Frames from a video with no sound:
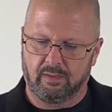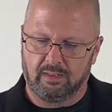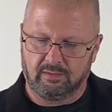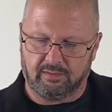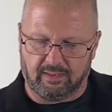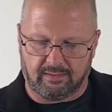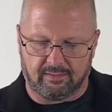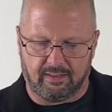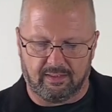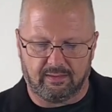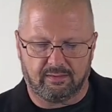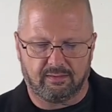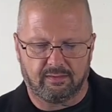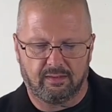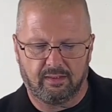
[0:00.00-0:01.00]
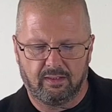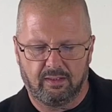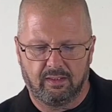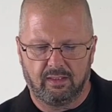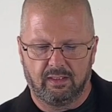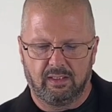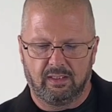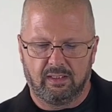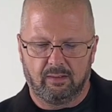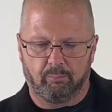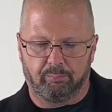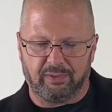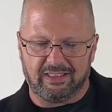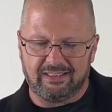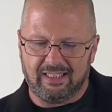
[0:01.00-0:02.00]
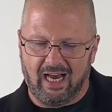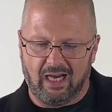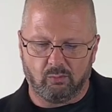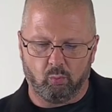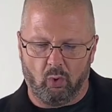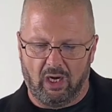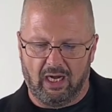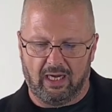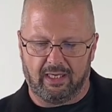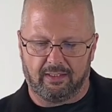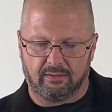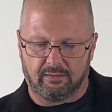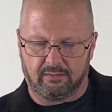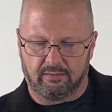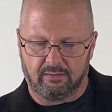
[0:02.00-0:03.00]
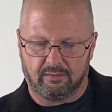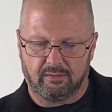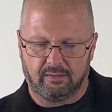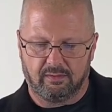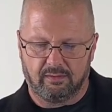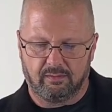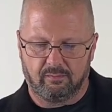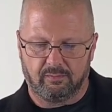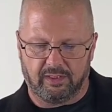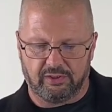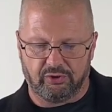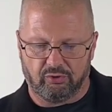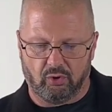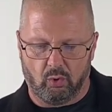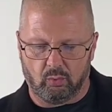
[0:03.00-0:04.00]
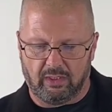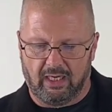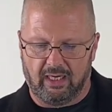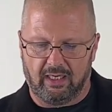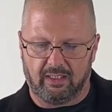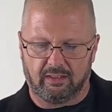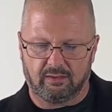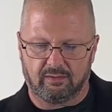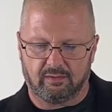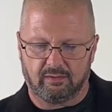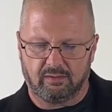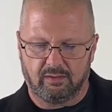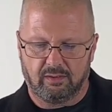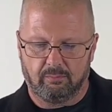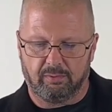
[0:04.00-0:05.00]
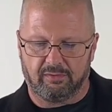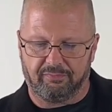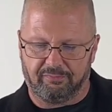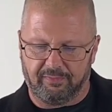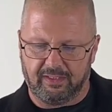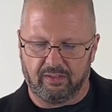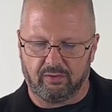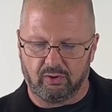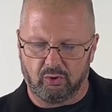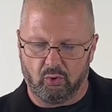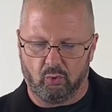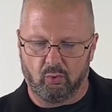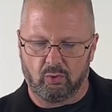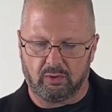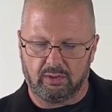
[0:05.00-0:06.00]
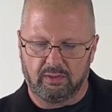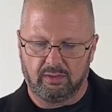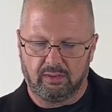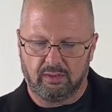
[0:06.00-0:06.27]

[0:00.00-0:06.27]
Says this, be not wise in your own eyes, but fear the Lord